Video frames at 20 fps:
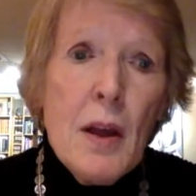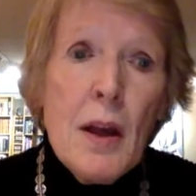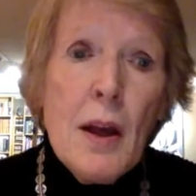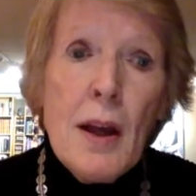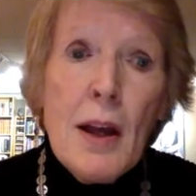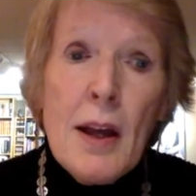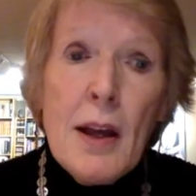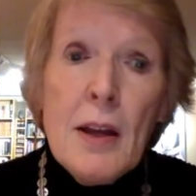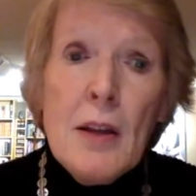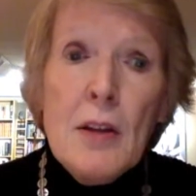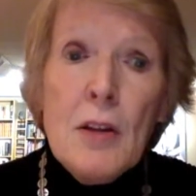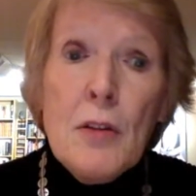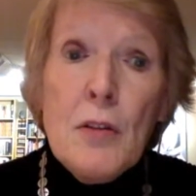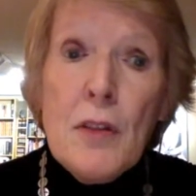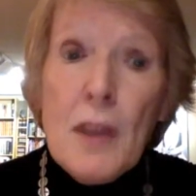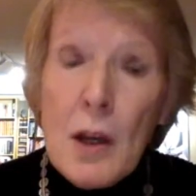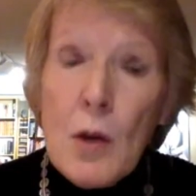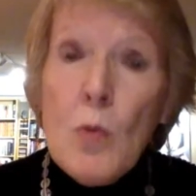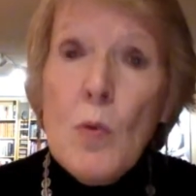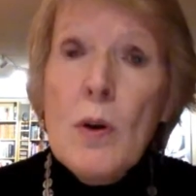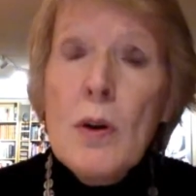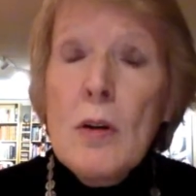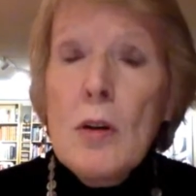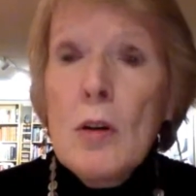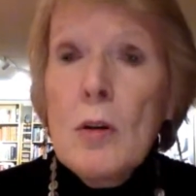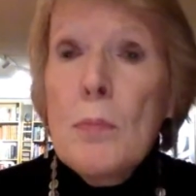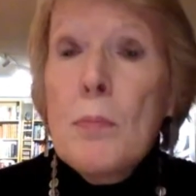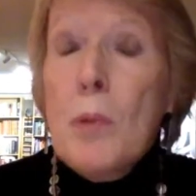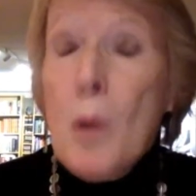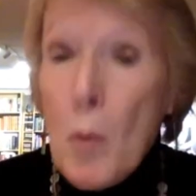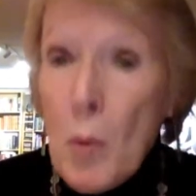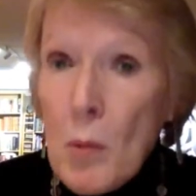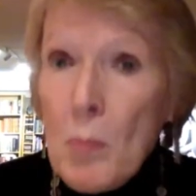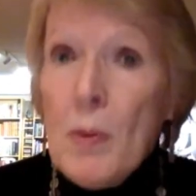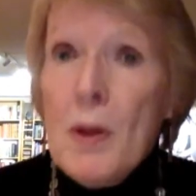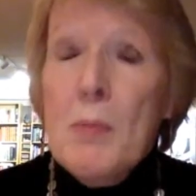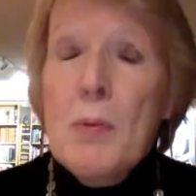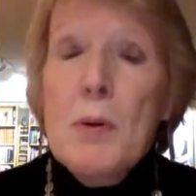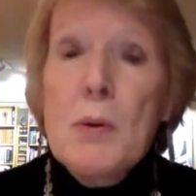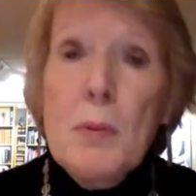and they will
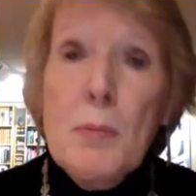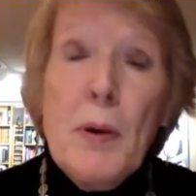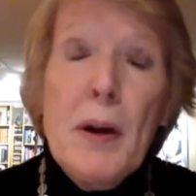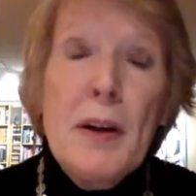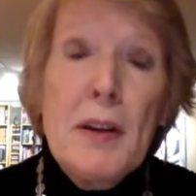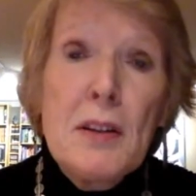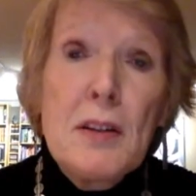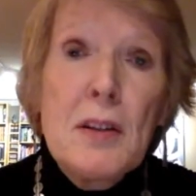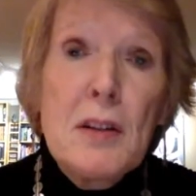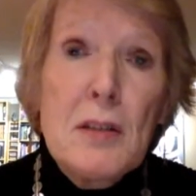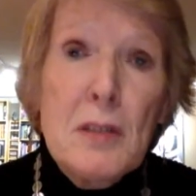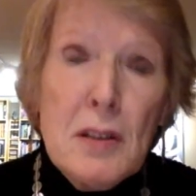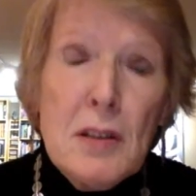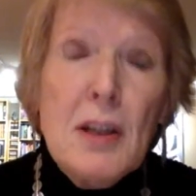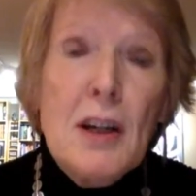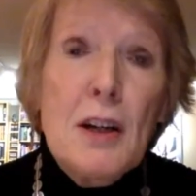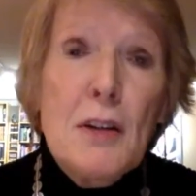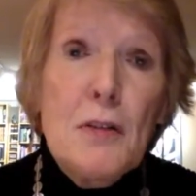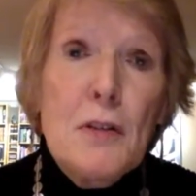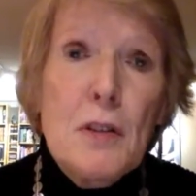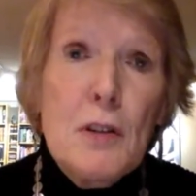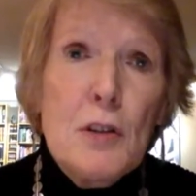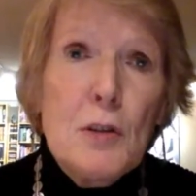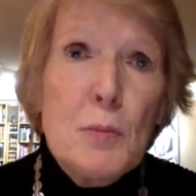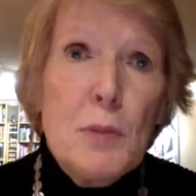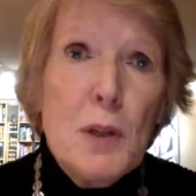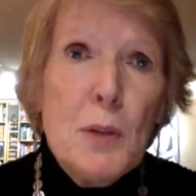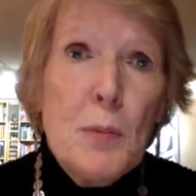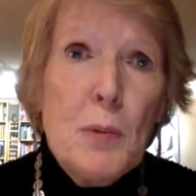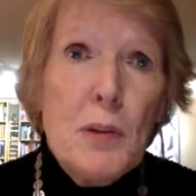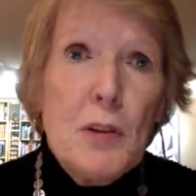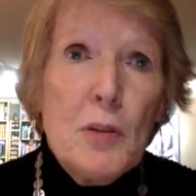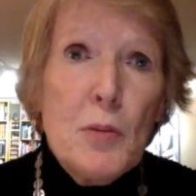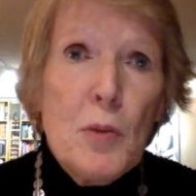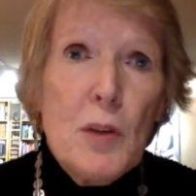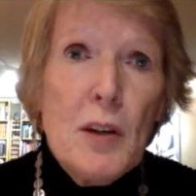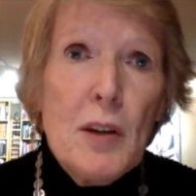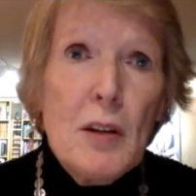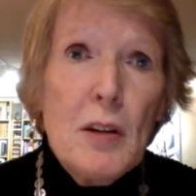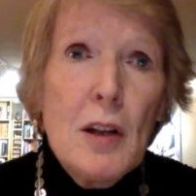probably be prepared to die for those people as
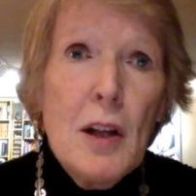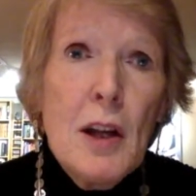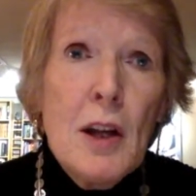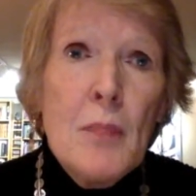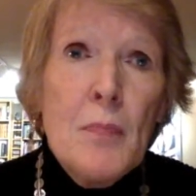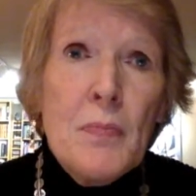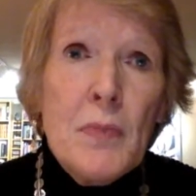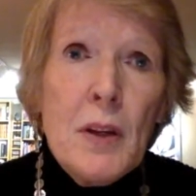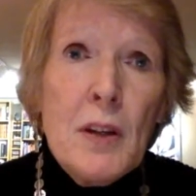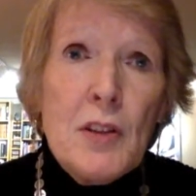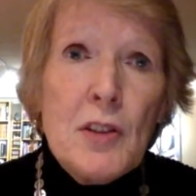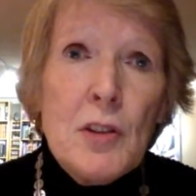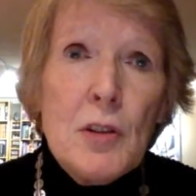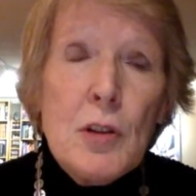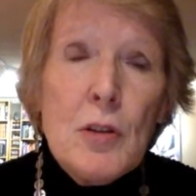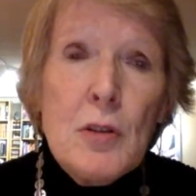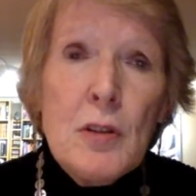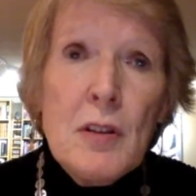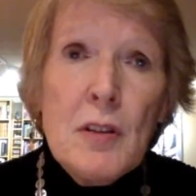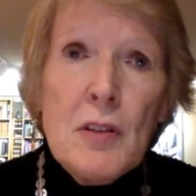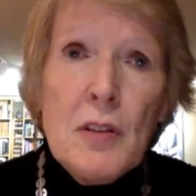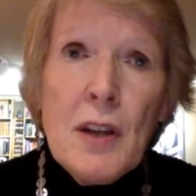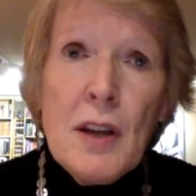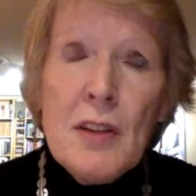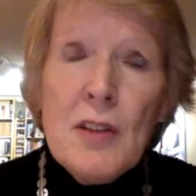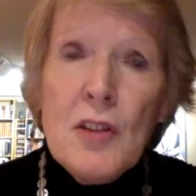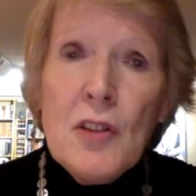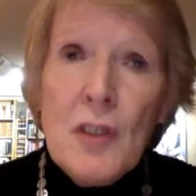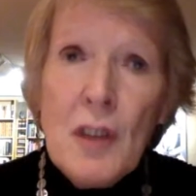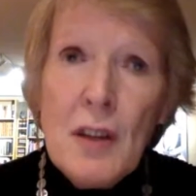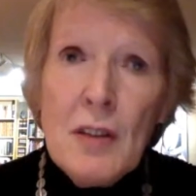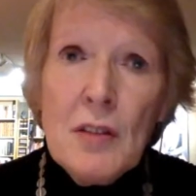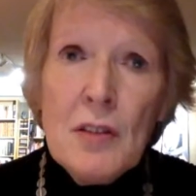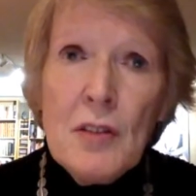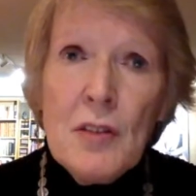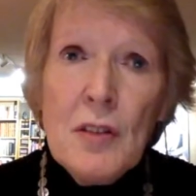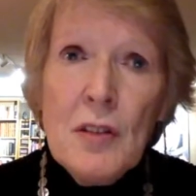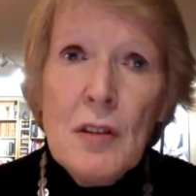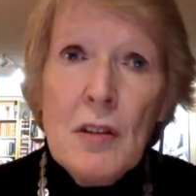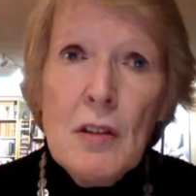well and so there is that
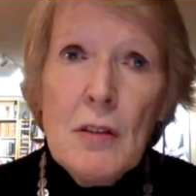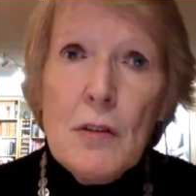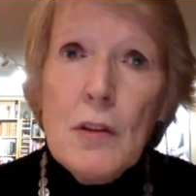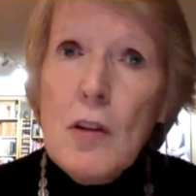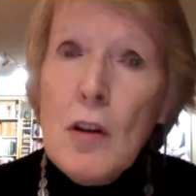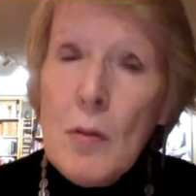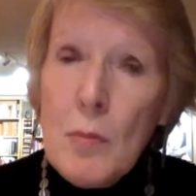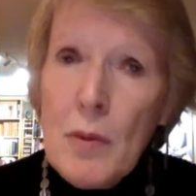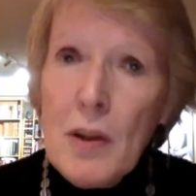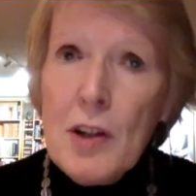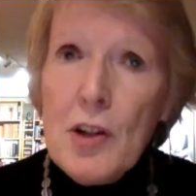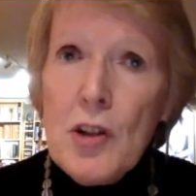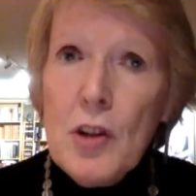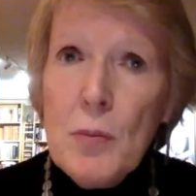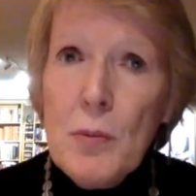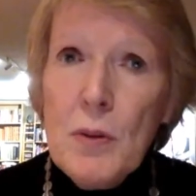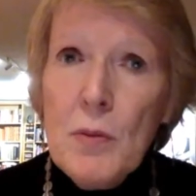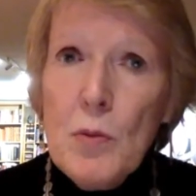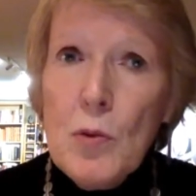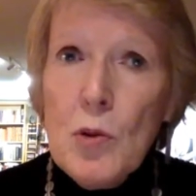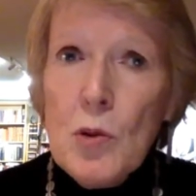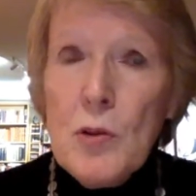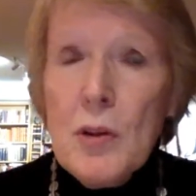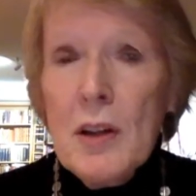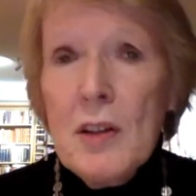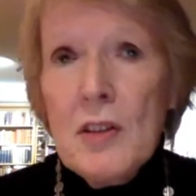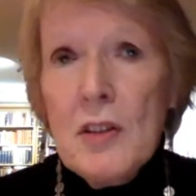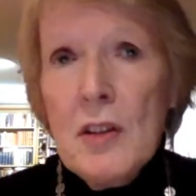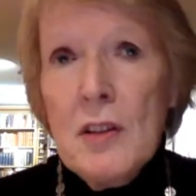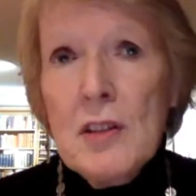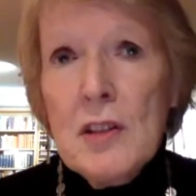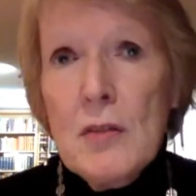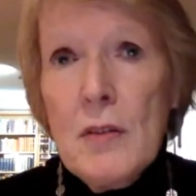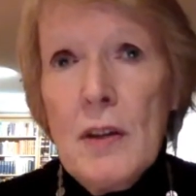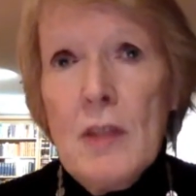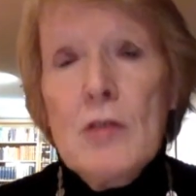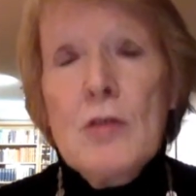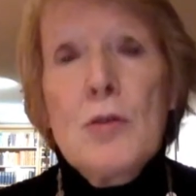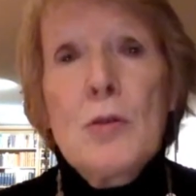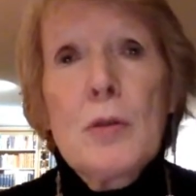sense of comradeship in war, that sense of
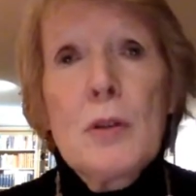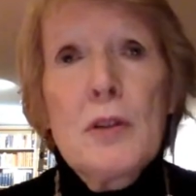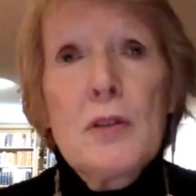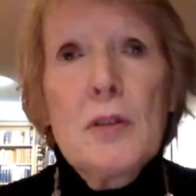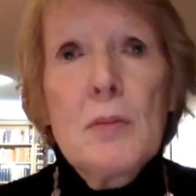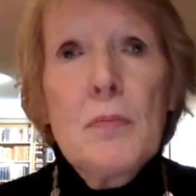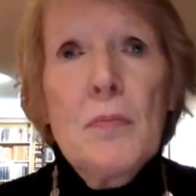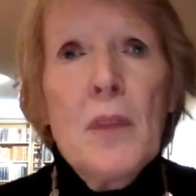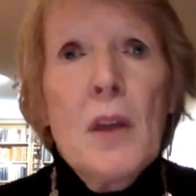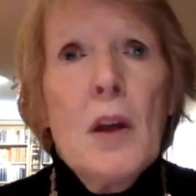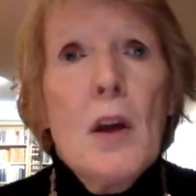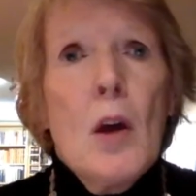altruism,